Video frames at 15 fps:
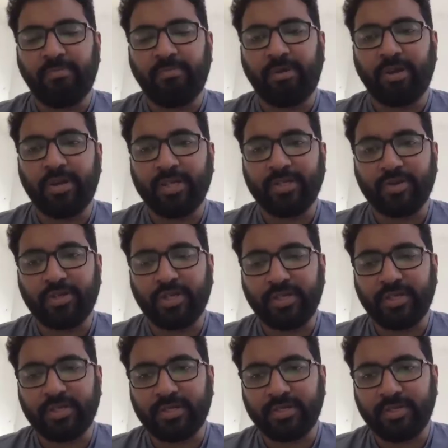polity,
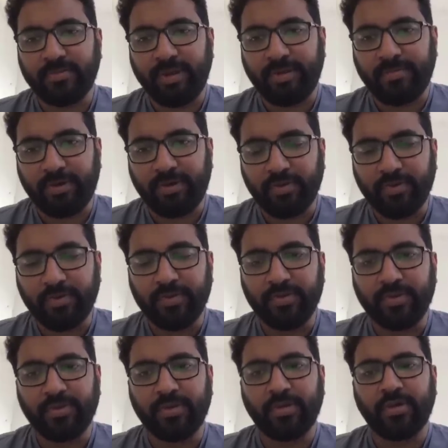social justice in paper two,
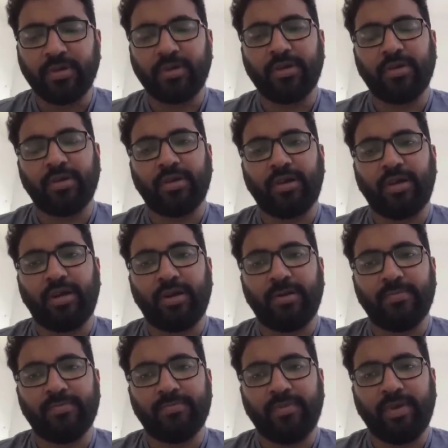uh,
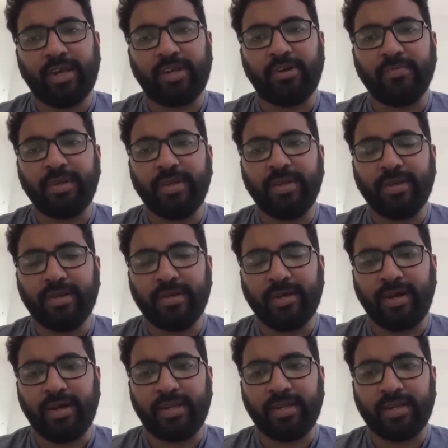economy,
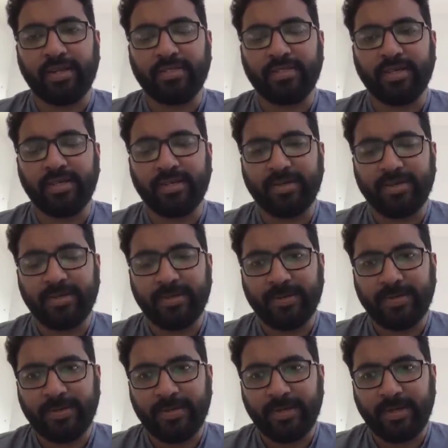agriculture,
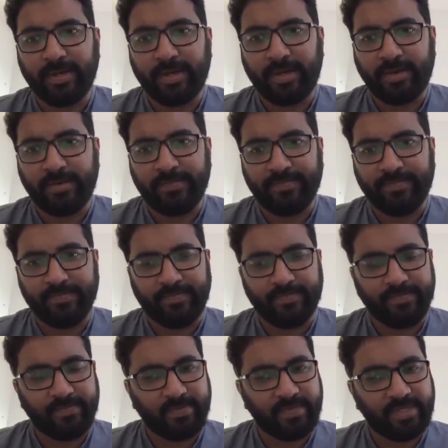uh,
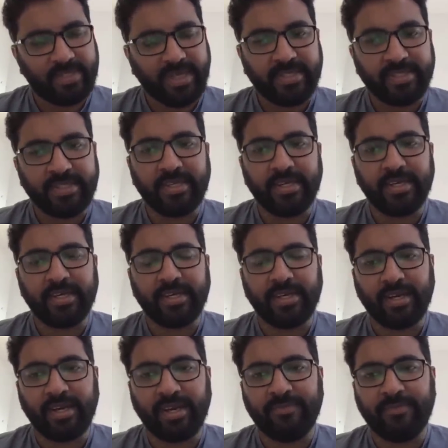science and tech,
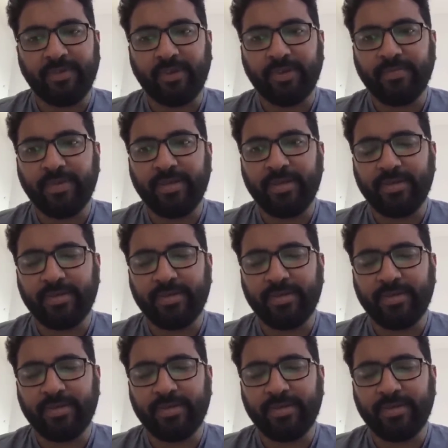environment